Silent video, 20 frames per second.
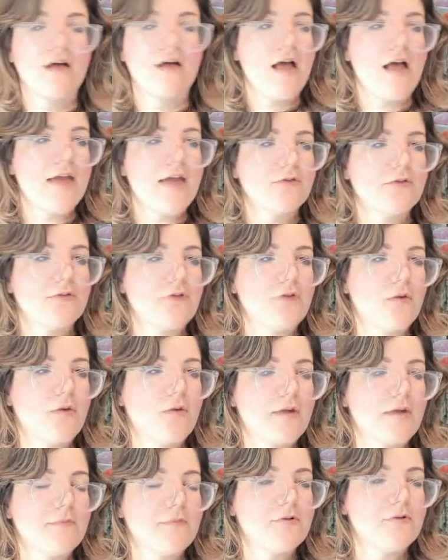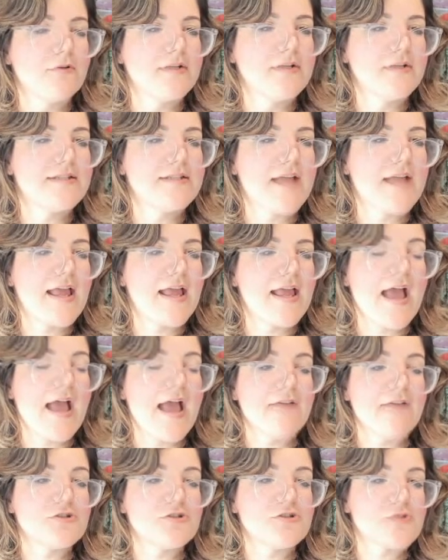I don't know what I'm doing today. I
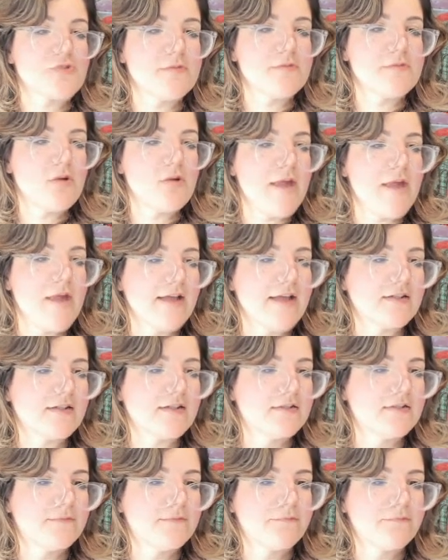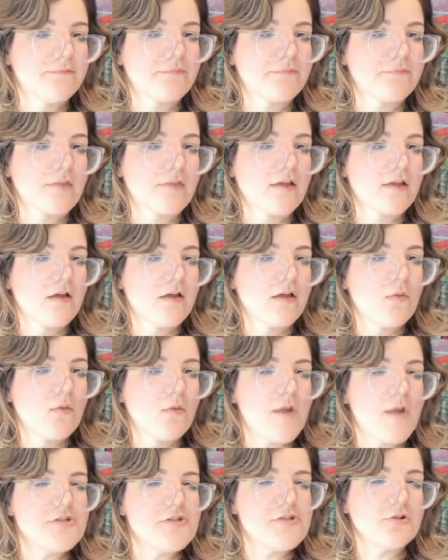haven't streamed in a week.
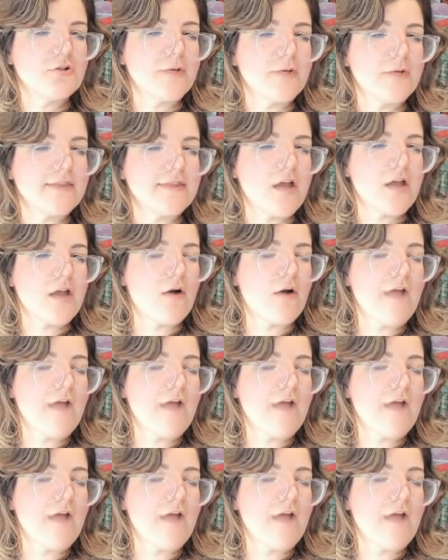Why'd you quit, though?